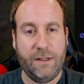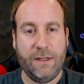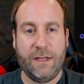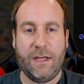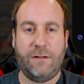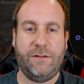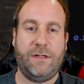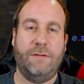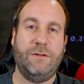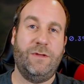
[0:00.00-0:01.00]
It also
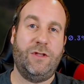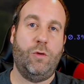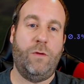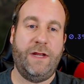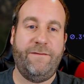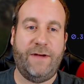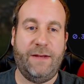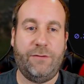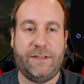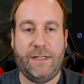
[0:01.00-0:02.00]
comes with
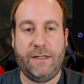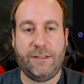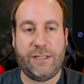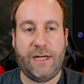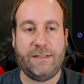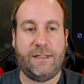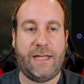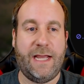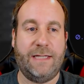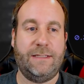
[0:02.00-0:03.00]
25% chance to
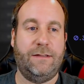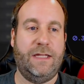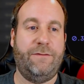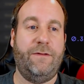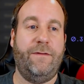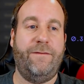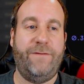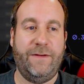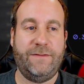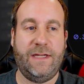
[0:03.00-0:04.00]
cast level
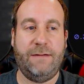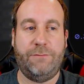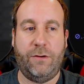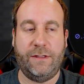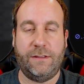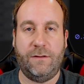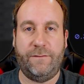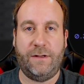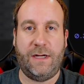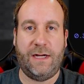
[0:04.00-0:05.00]
15 Poison
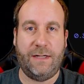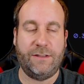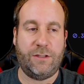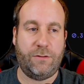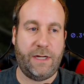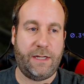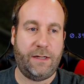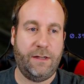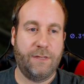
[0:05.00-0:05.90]
Nova on striking.